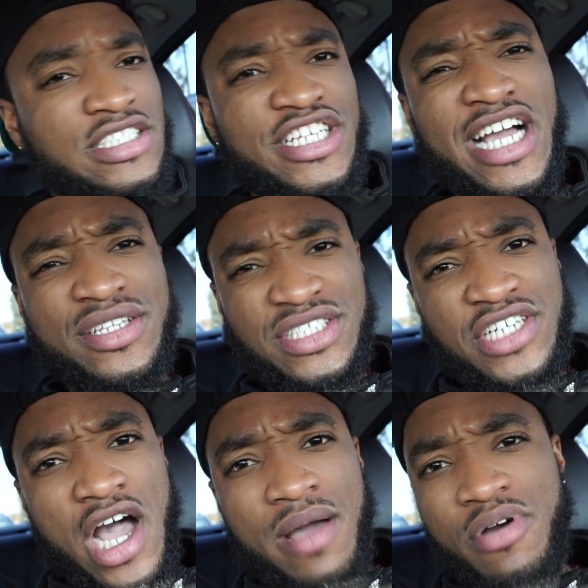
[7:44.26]
check out the
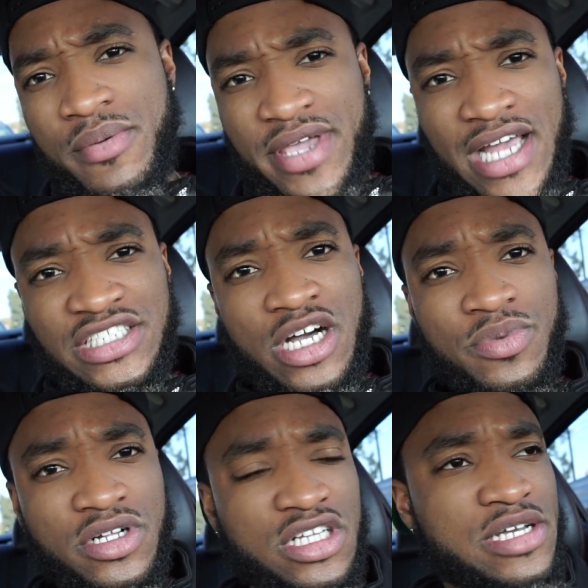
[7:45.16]
shop, probably catch a
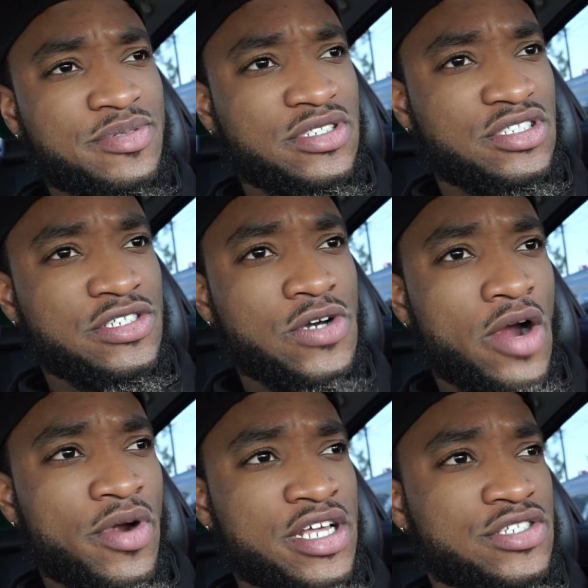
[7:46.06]
couple clips, see who
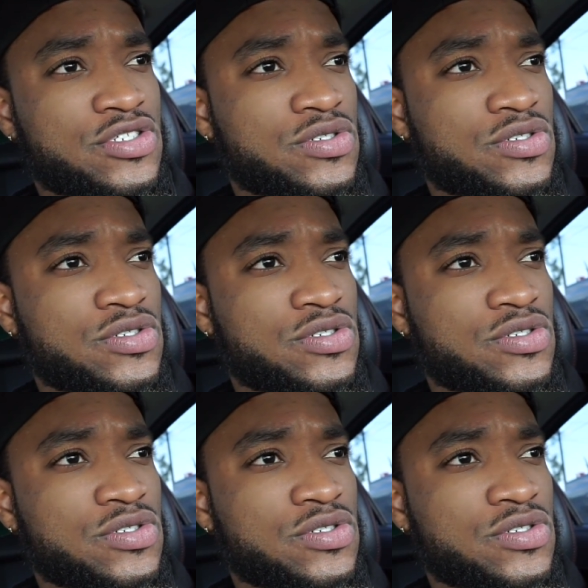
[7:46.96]
I run into,